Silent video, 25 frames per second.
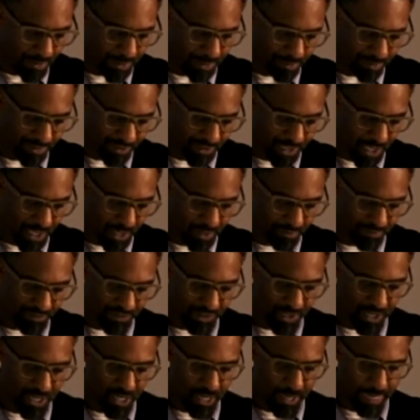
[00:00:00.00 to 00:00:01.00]
themselves
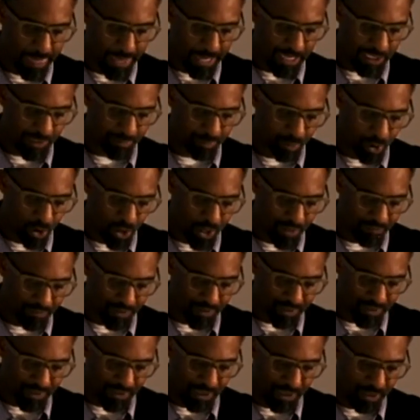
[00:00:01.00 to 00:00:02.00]
as part of a
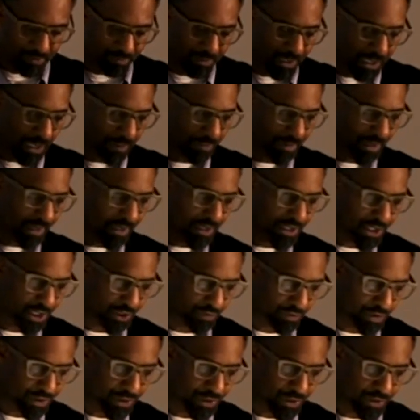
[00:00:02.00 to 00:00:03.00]
team committed to
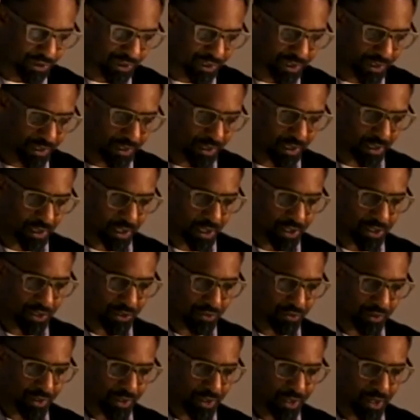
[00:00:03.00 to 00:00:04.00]
reducing the
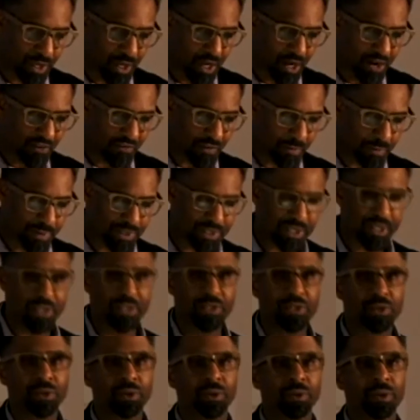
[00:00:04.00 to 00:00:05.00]
country from its
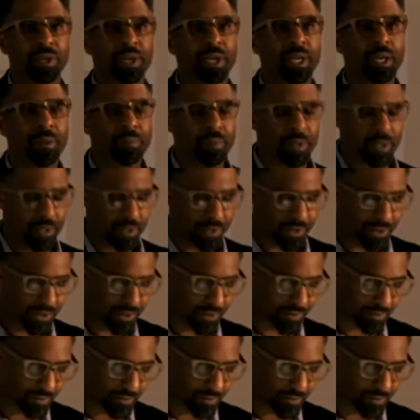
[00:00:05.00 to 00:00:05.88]
internal enemies.